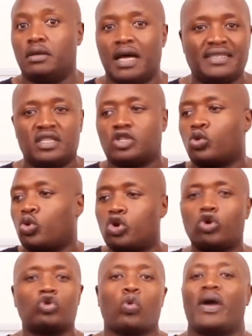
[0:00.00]
I just could
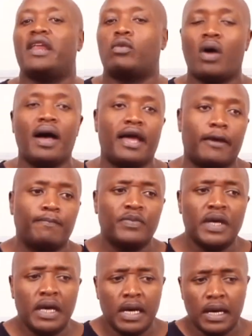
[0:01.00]
not wait. Why?
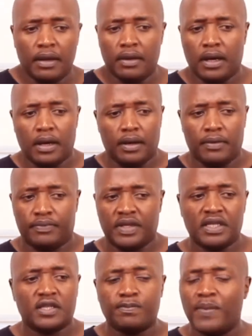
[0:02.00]

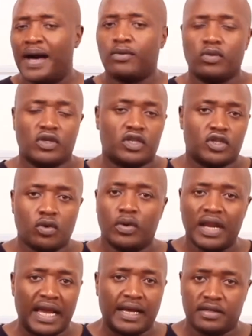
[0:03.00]
This man was so
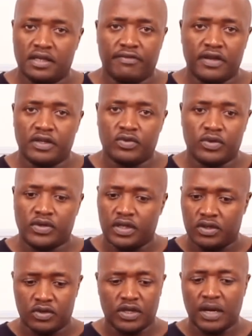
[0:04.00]
negative. It
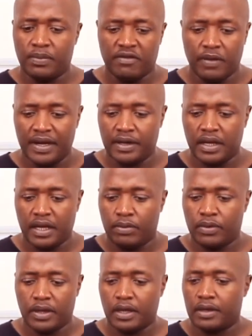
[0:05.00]
was unbelievable.
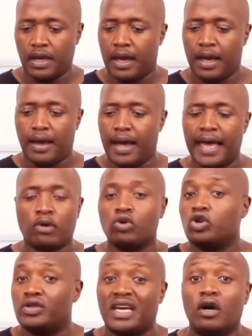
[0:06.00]
And I could
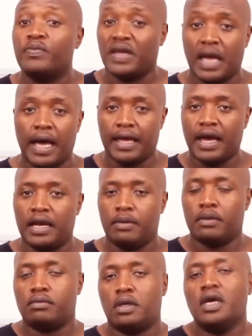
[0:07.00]
not help the guy.
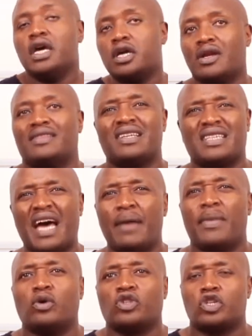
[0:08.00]
And, you know, at the time
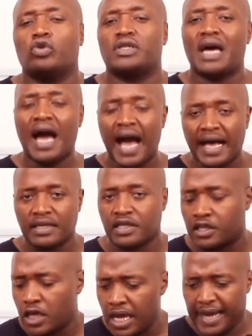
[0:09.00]
I was not
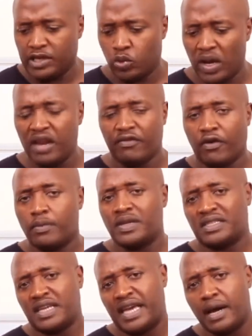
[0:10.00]
as well informed
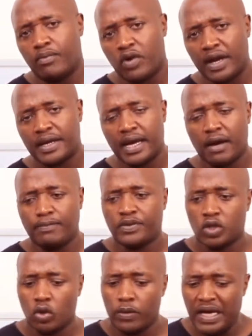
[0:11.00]
as I am right now.
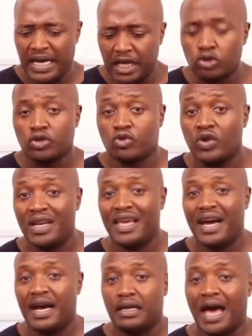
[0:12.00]
So it was really
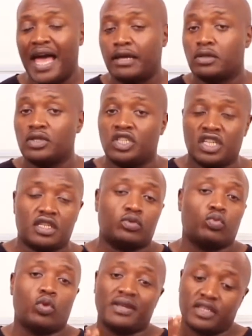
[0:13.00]
hard. I just
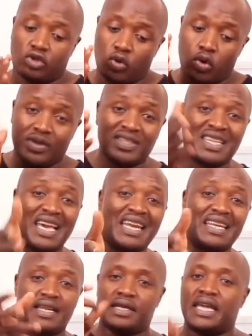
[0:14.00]
wanted to always get
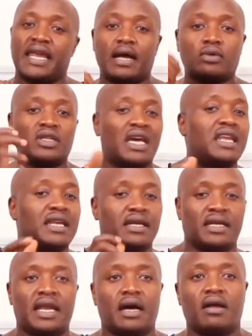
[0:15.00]
in and get
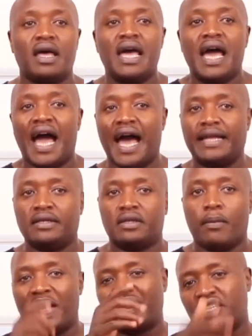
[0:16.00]
out. And
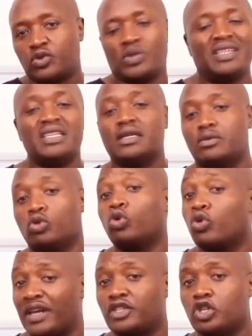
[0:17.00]
much as we did a
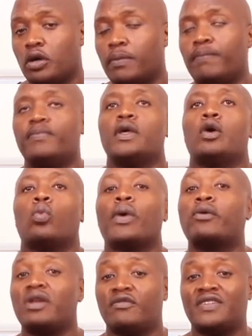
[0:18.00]
great job, we
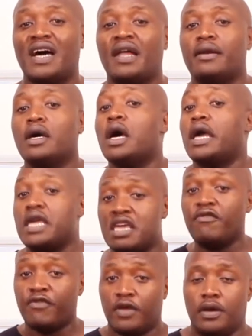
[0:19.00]
could have done
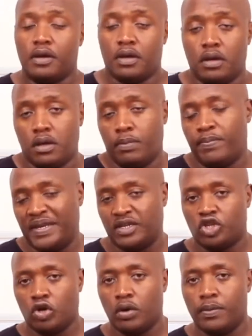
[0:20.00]
even a better
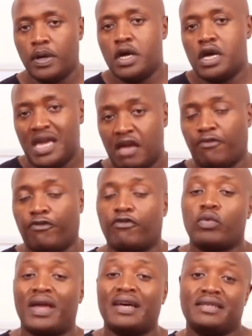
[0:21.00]
job if
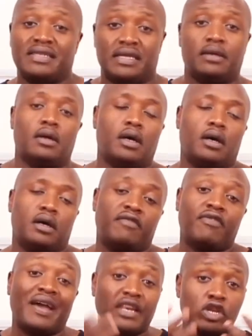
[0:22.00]
we had,
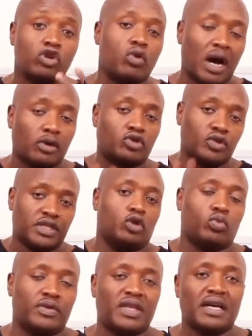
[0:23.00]
if I knew how to deal
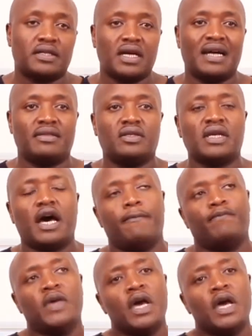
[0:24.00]
with that at the time.